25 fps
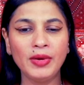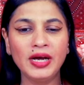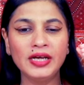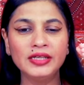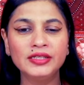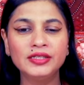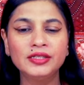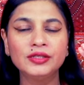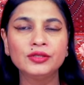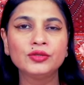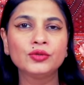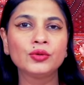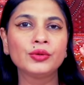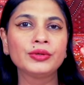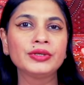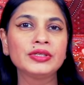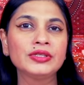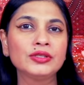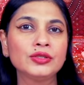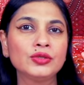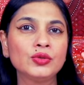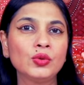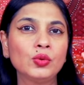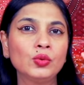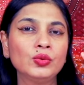my dear
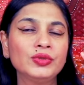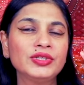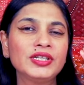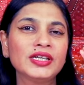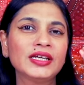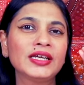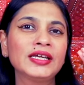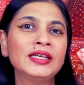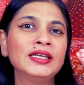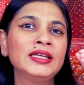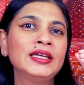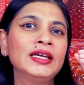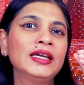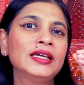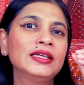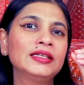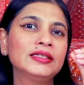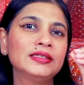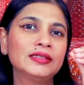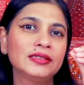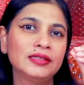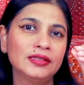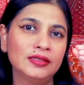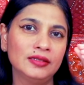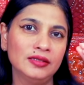Taurians, don't take any
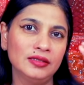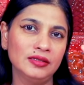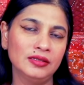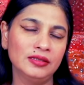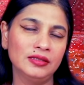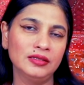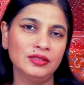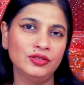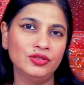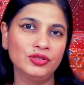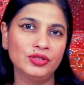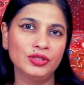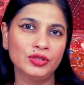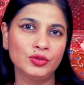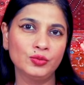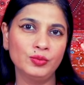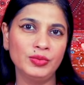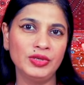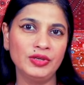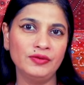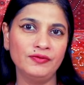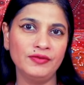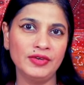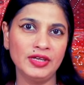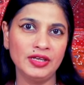hasty decisions.
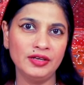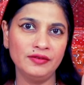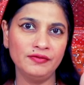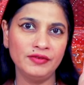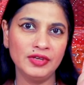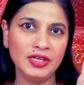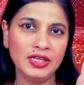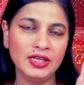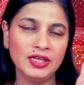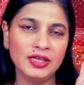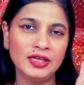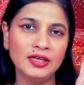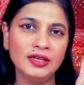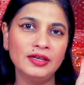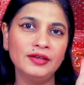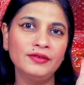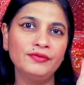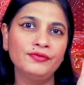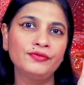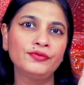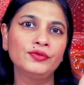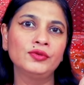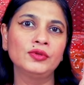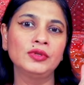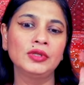Be very, very
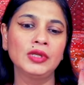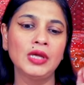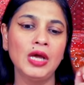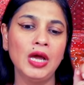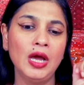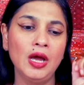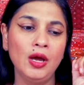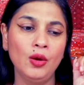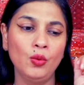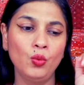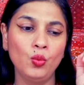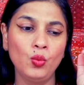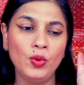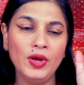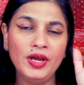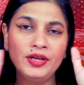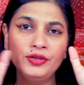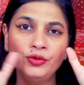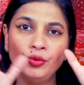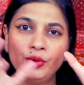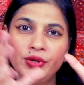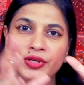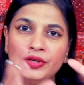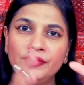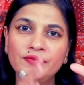careful where
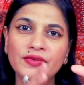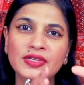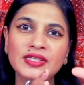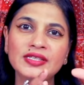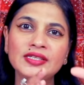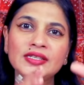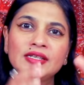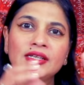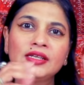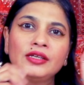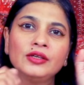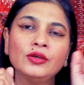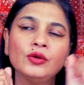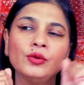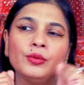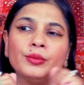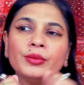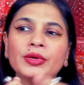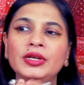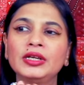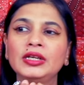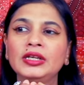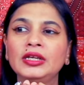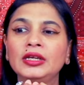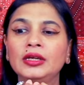you are investing your
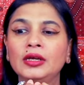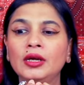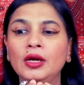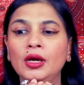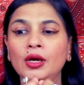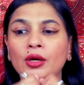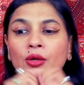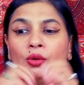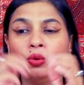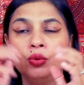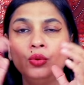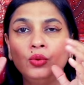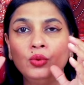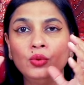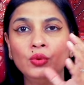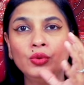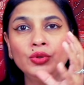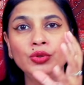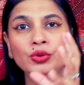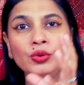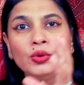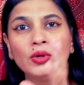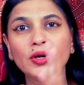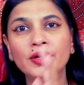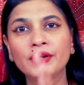money, who
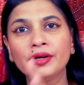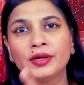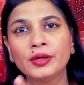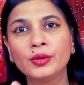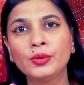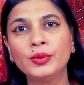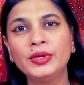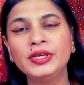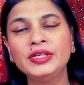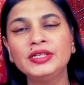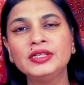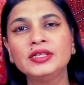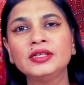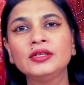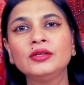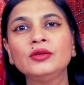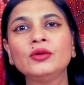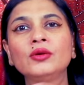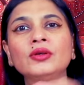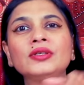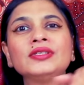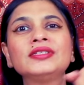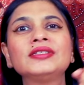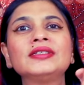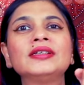you are acquainting
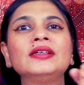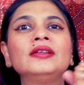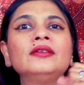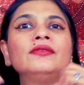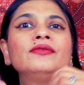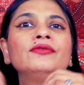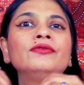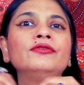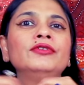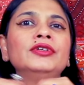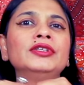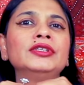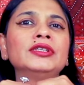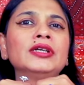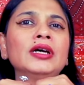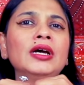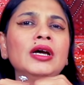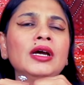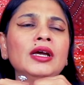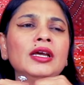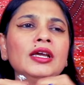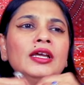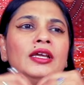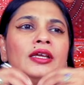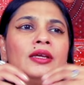yourself with,
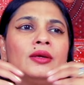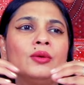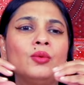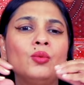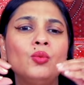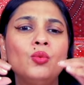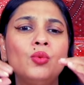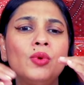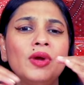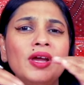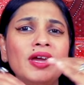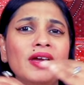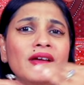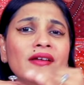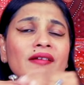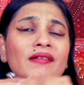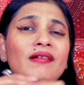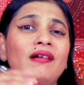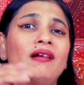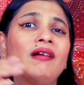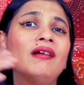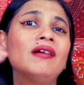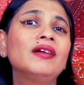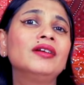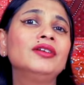
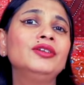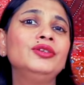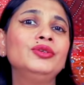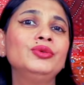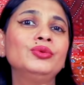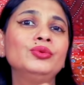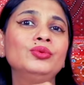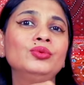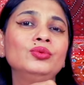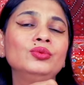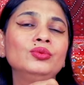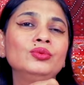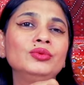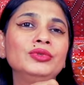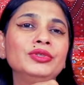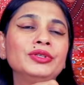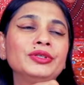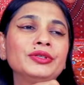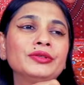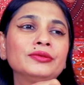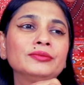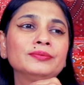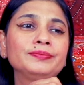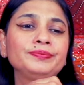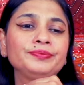where are you, you
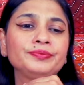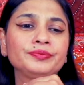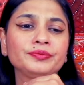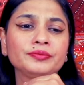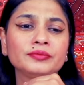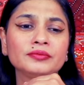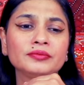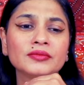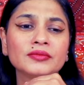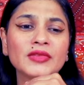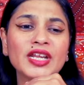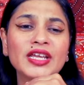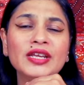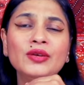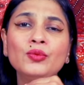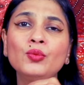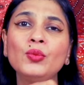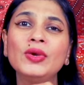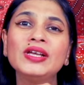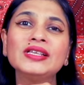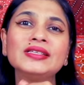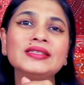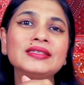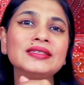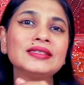know,
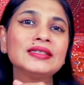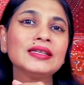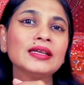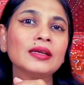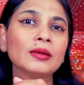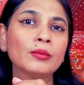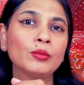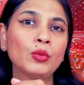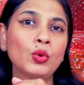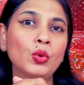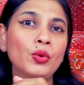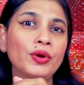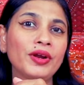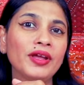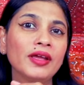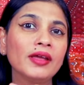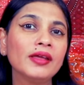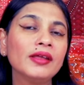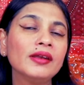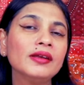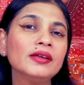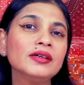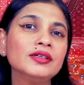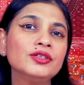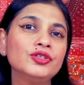investing more
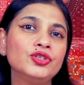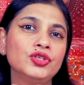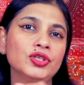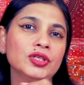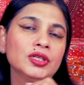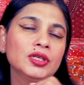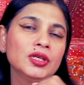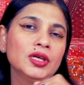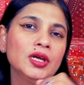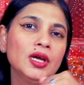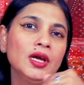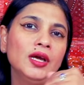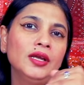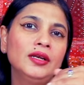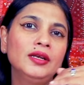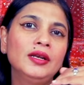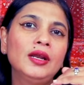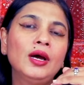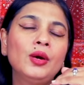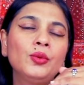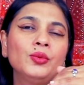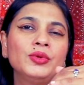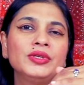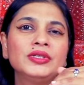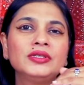energy.
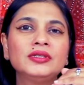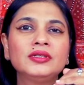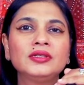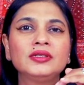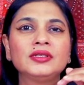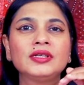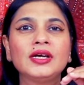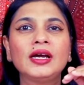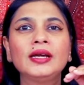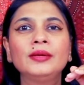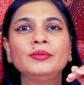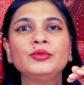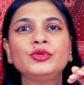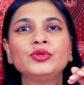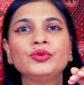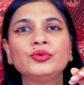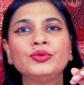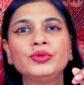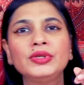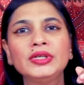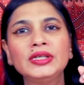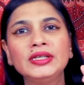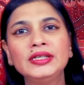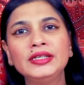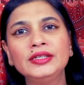Now is the time to
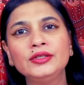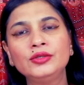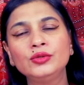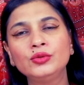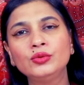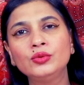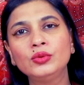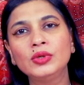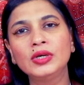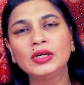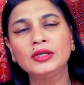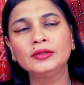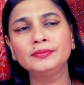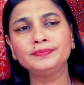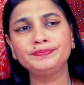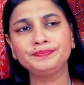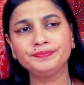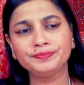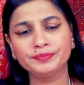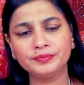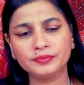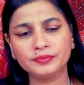really do